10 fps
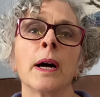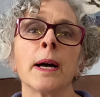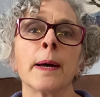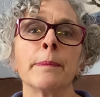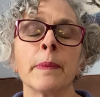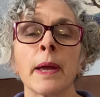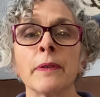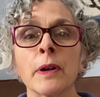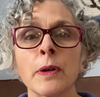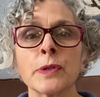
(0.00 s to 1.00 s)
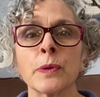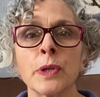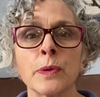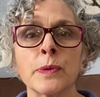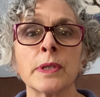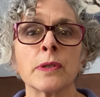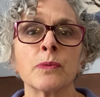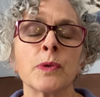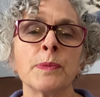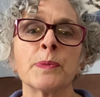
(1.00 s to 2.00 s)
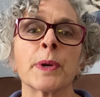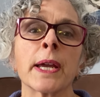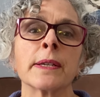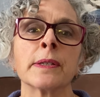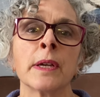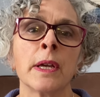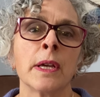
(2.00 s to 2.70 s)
and they're also used as room sprays.